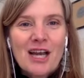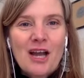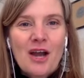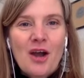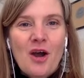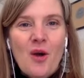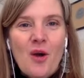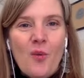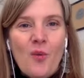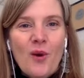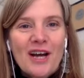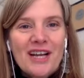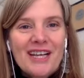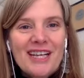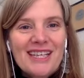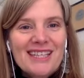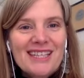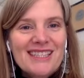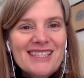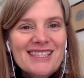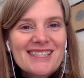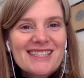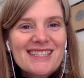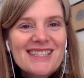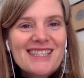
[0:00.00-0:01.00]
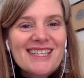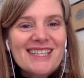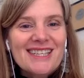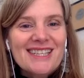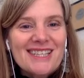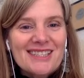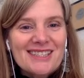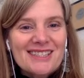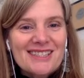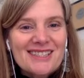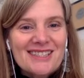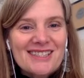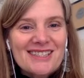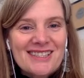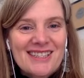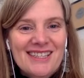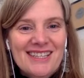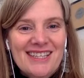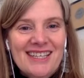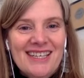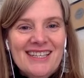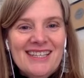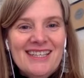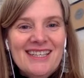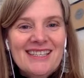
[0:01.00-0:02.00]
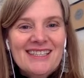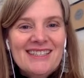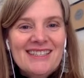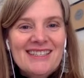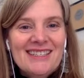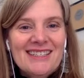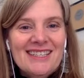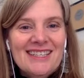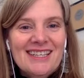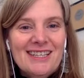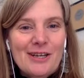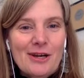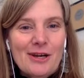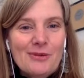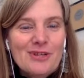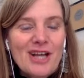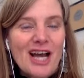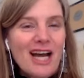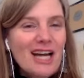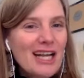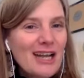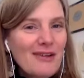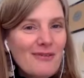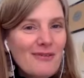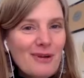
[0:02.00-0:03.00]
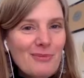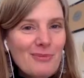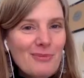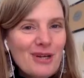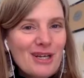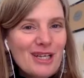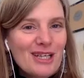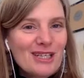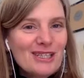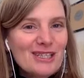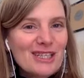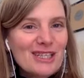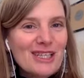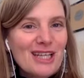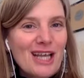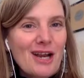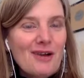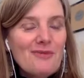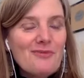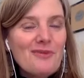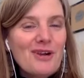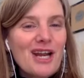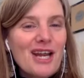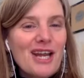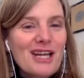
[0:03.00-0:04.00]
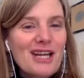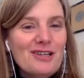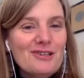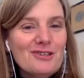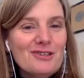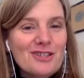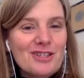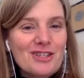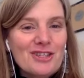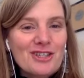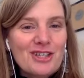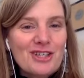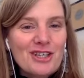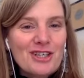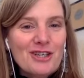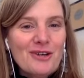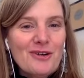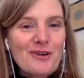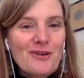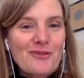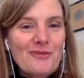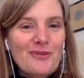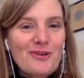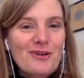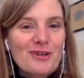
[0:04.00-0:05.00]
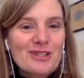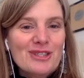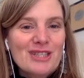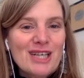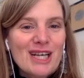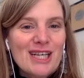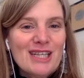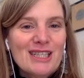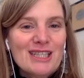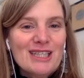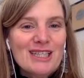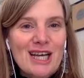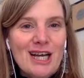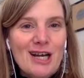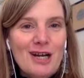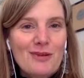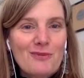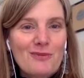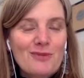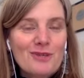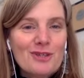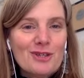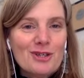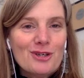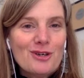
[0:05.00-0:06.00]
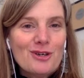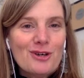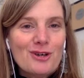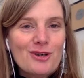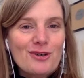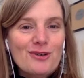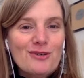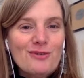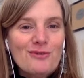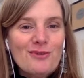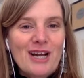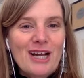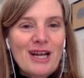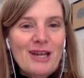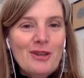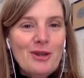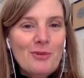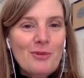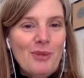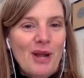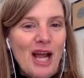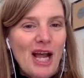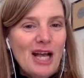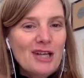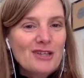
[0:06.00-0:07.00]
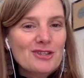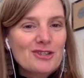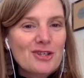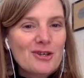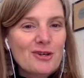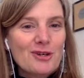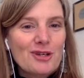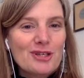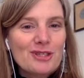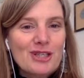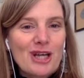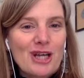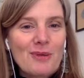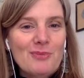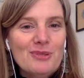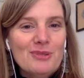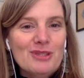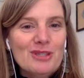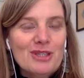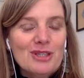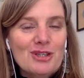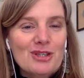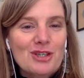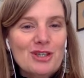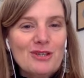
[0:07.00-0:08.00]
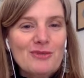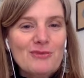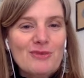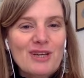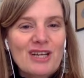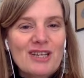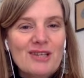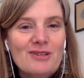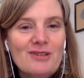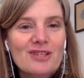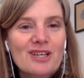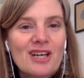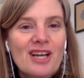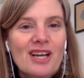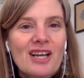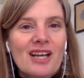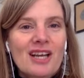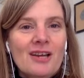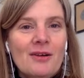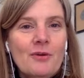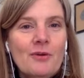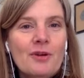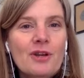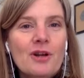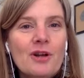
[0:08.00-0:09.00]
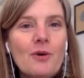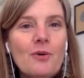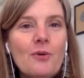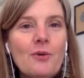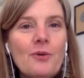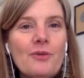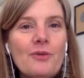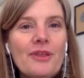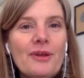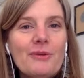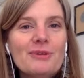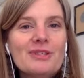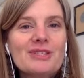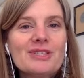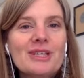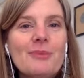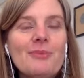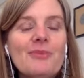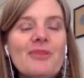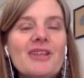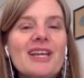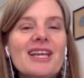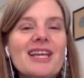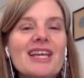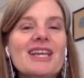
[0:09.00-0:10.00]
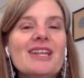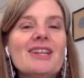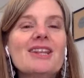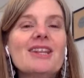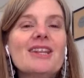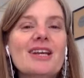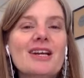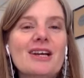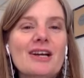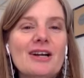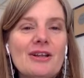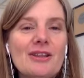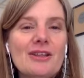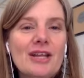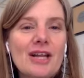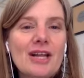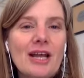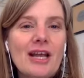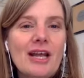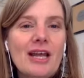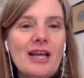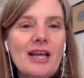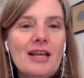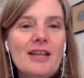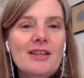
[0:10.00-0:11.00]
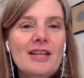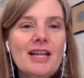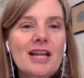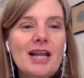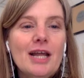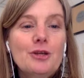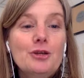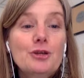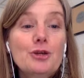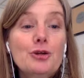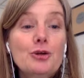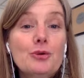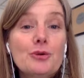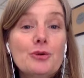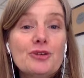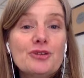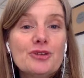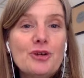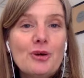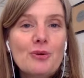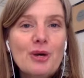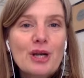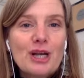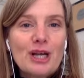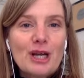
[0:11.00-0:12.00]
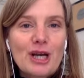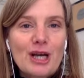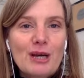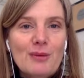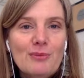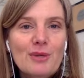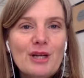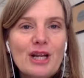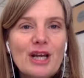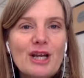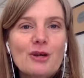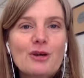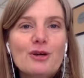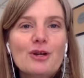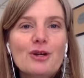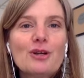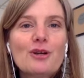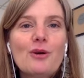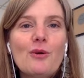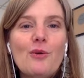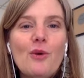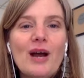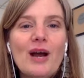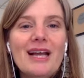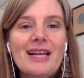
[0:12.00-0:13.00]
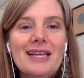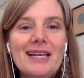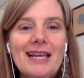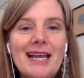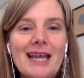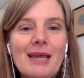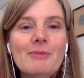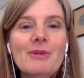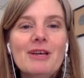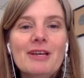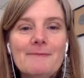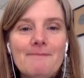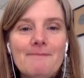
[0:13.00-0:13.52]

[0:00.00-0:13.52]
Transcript: what is this? This, you know, not everybody's in that range, you know, for a second Saturn return, right? They're past Uranus opposition, right? There's, you know, there was something in there that I knew was going on, but I couldn't quite name it.